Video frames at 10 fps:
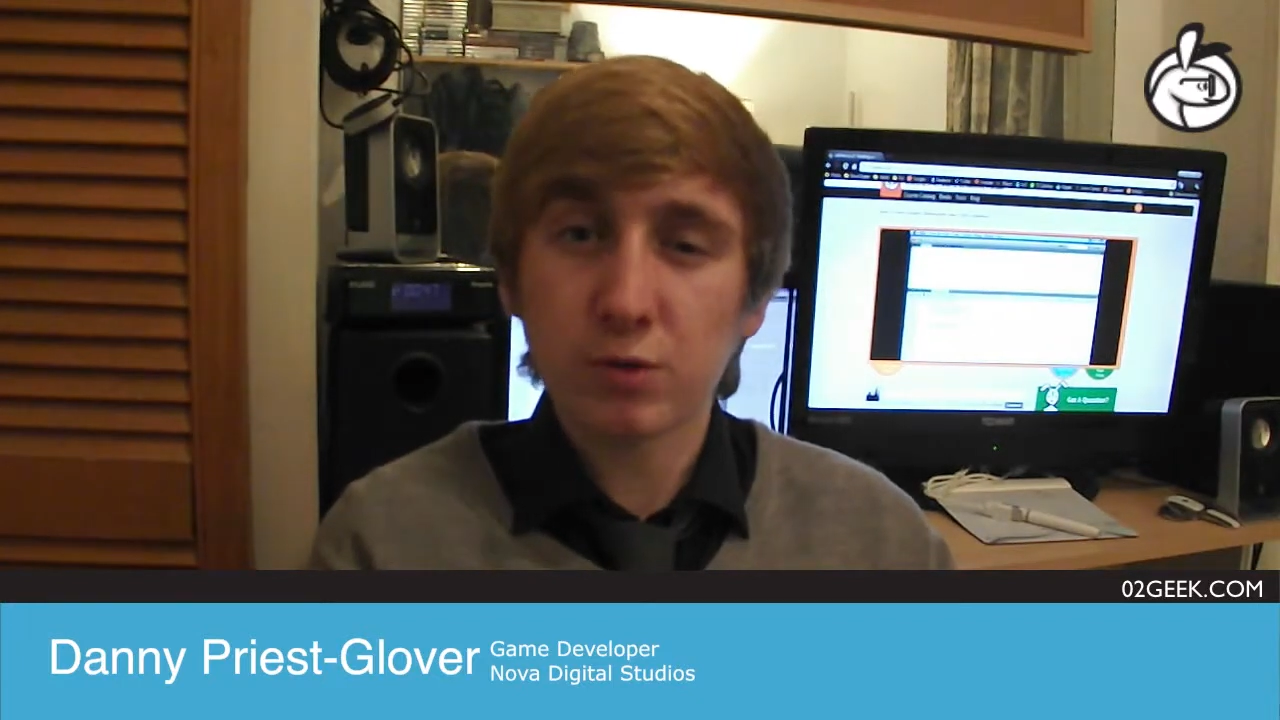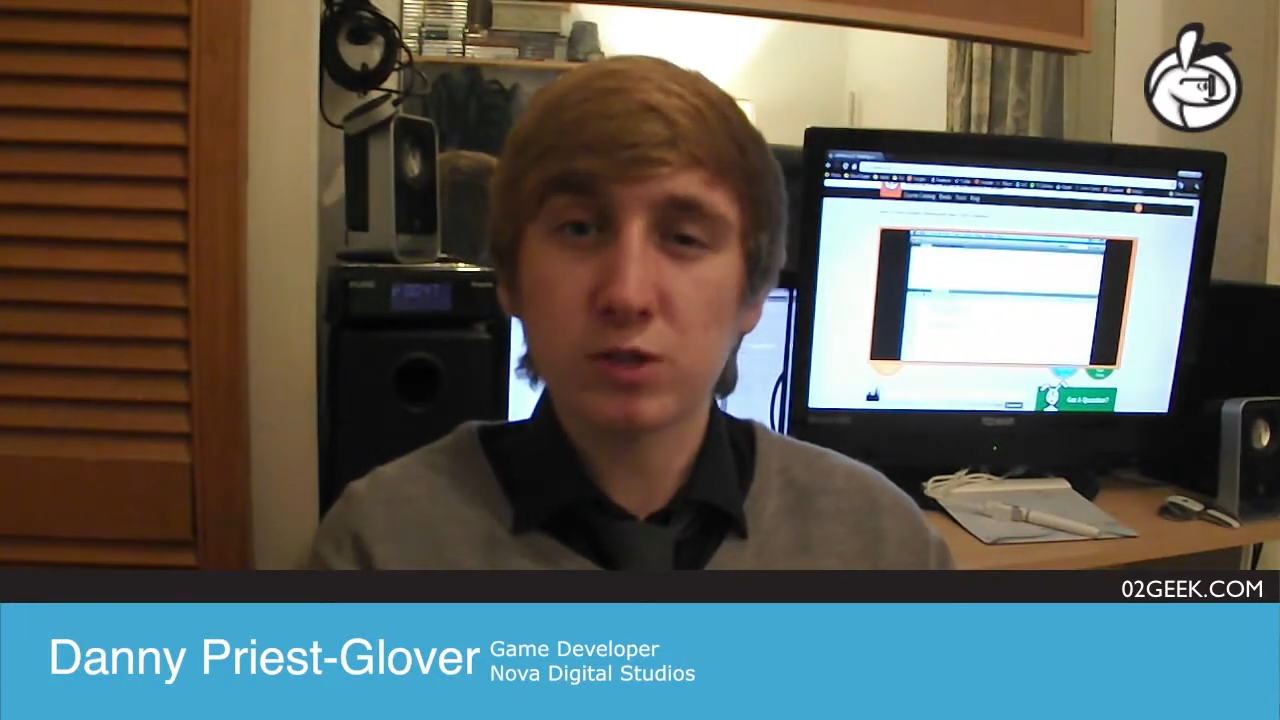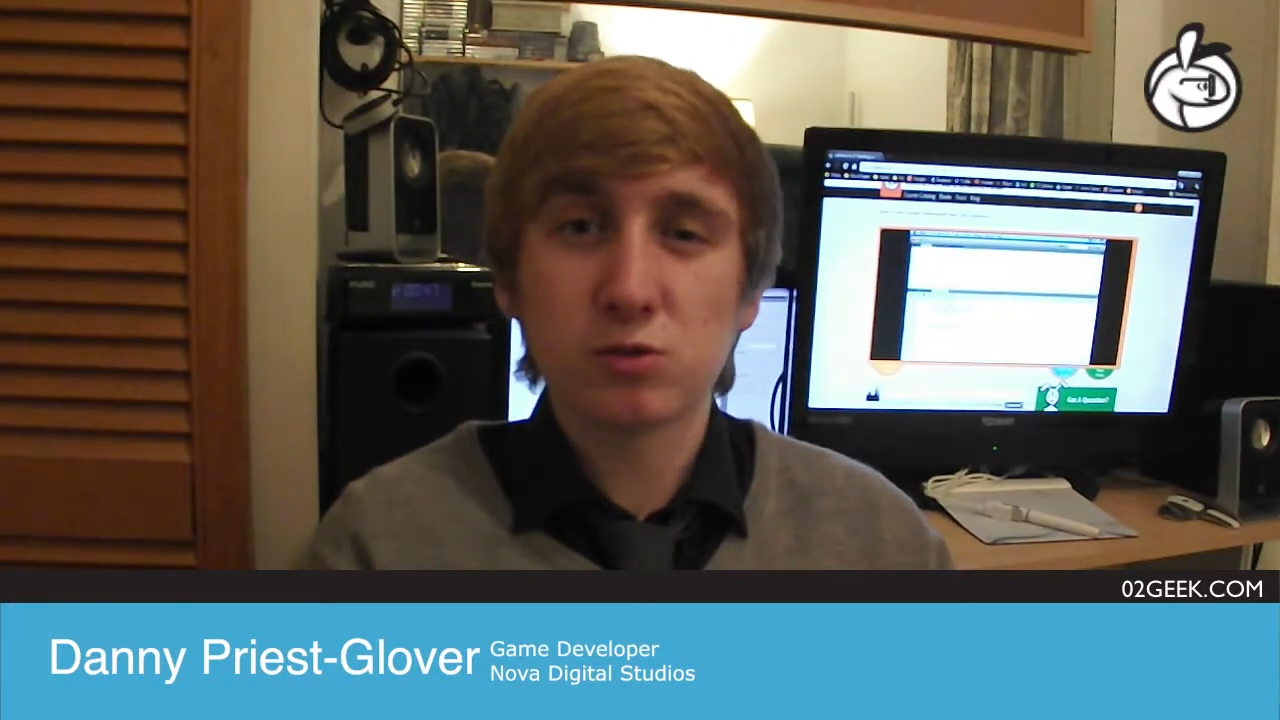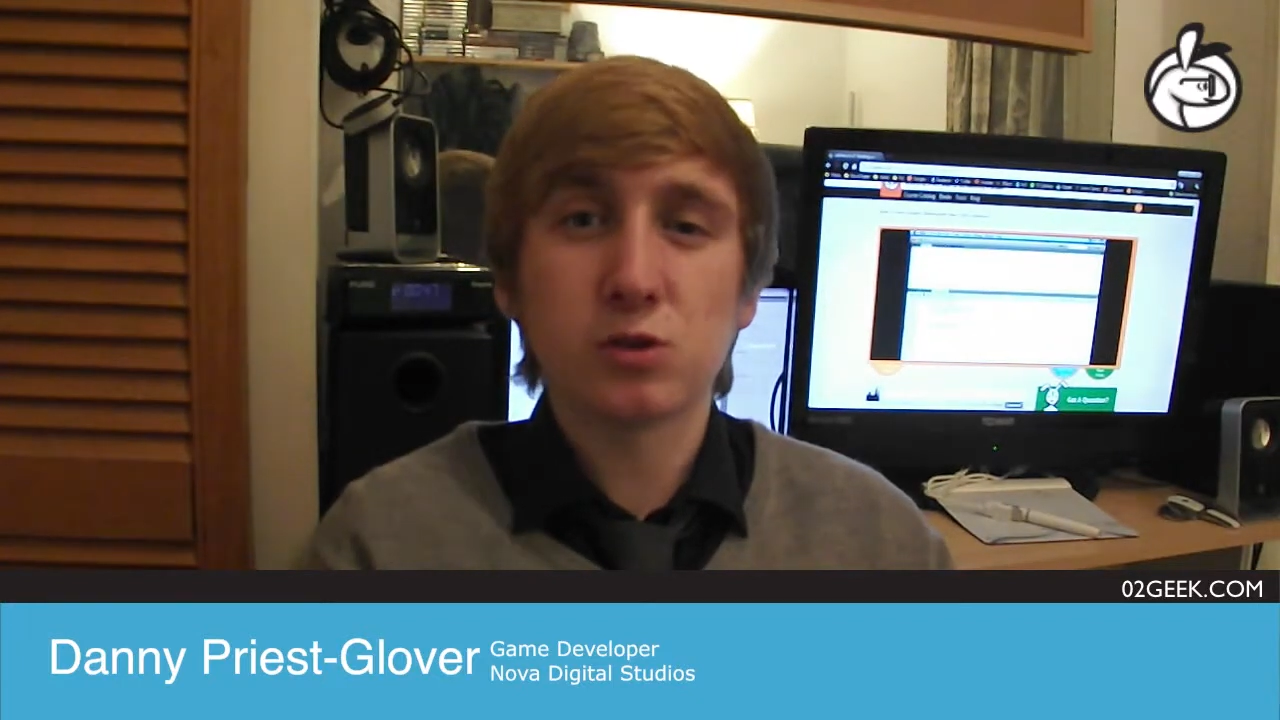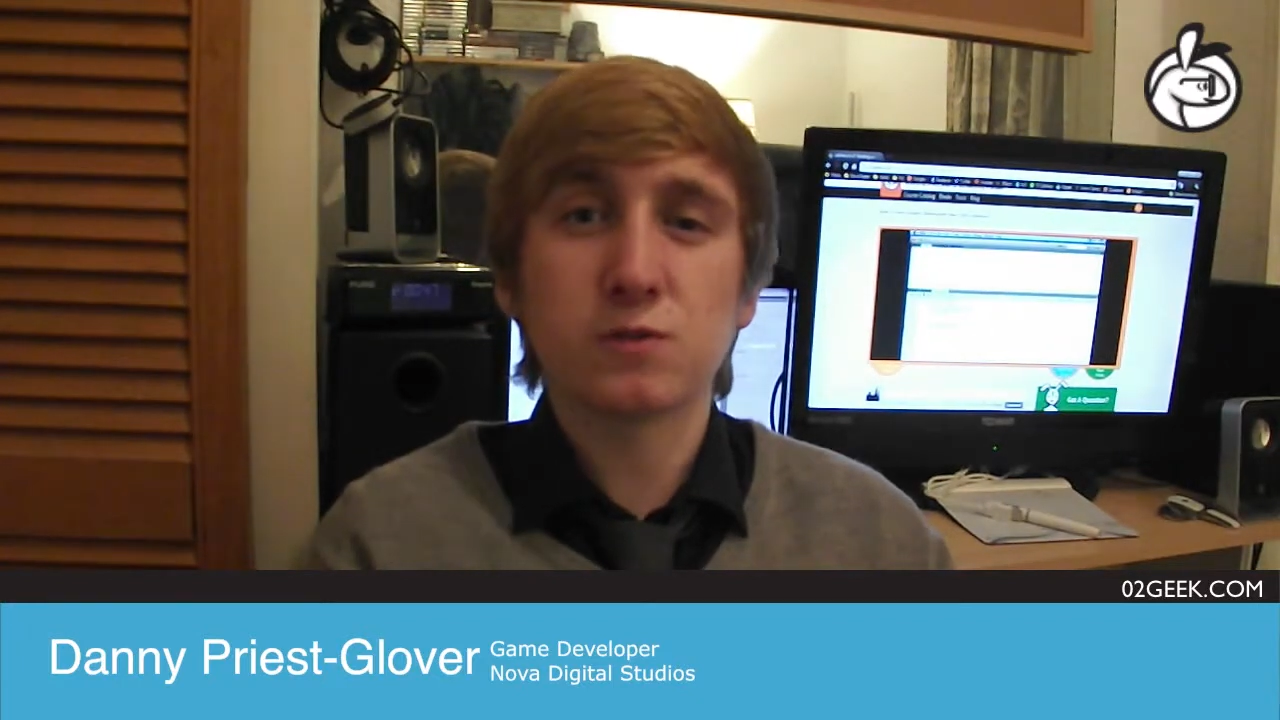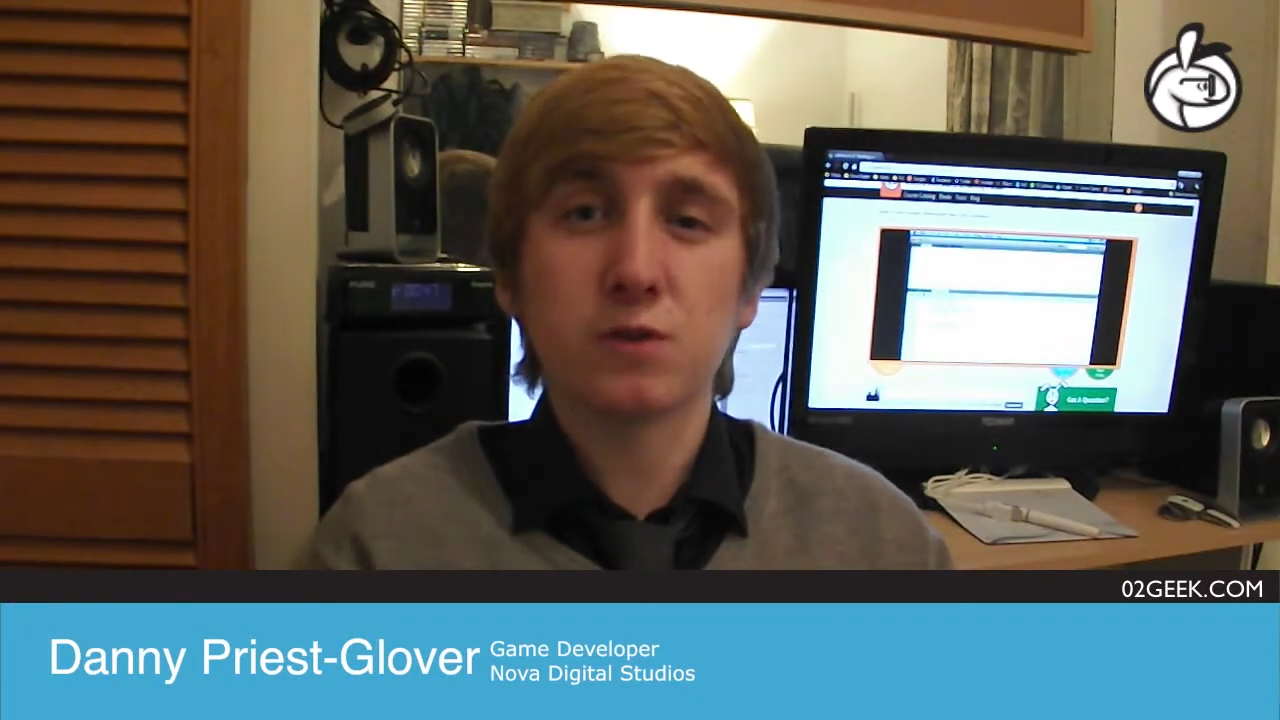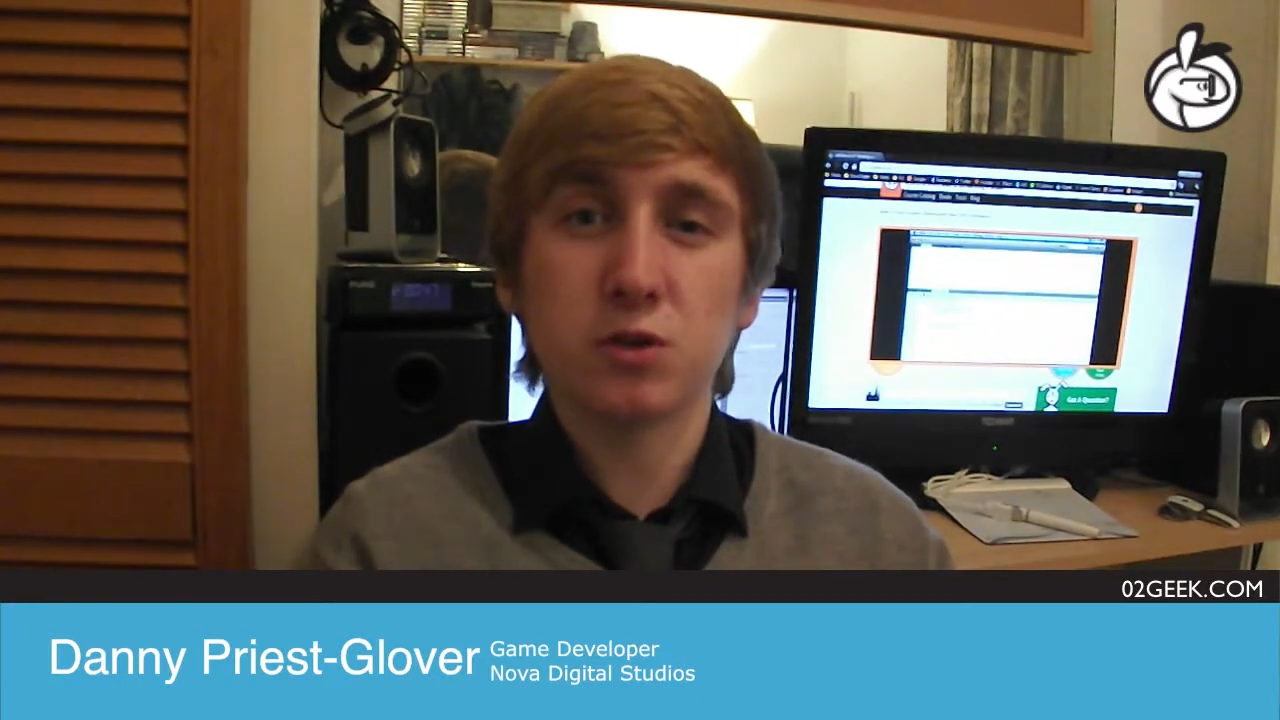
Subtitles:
resource for